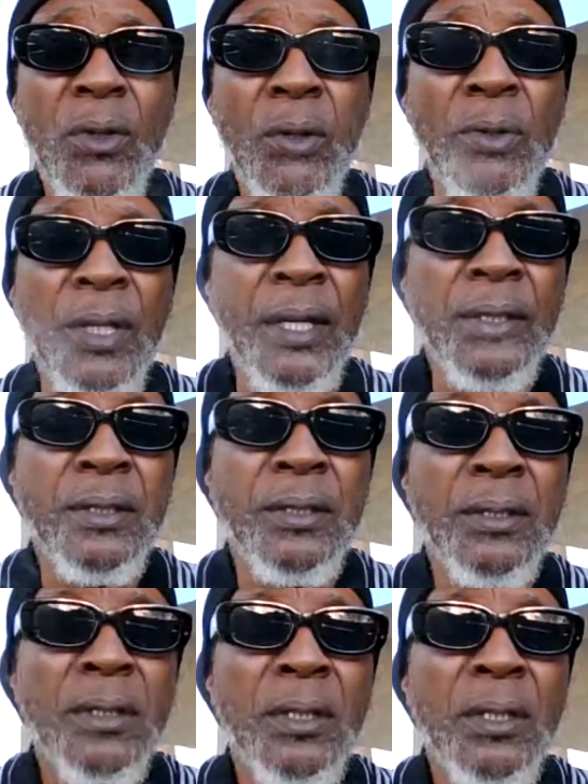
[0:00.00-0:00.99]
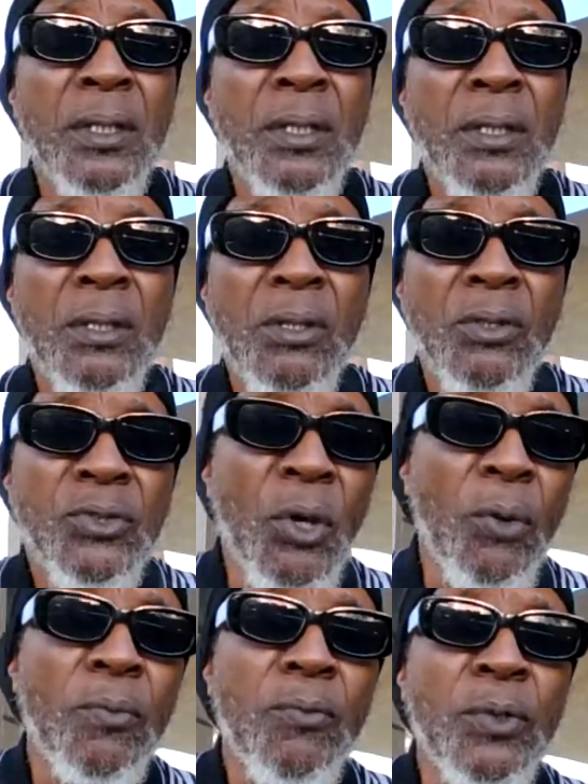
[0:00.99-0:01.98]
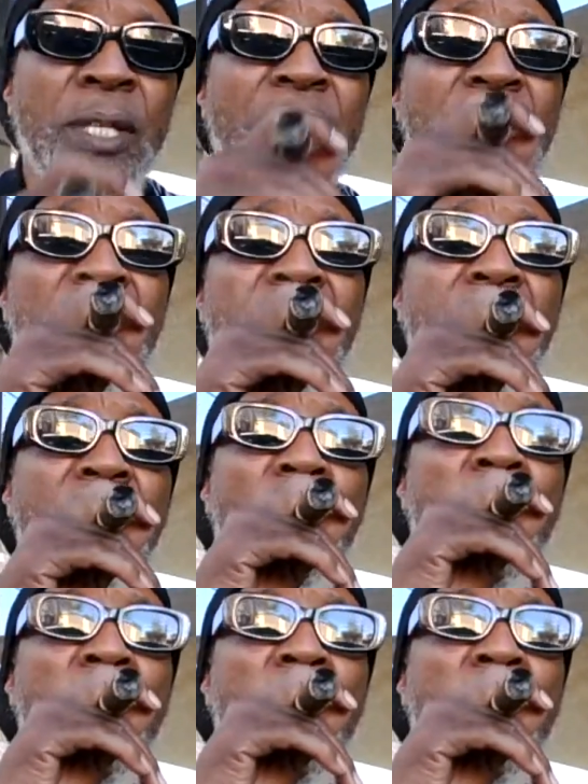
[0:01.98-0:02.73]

Okay? So, with that said,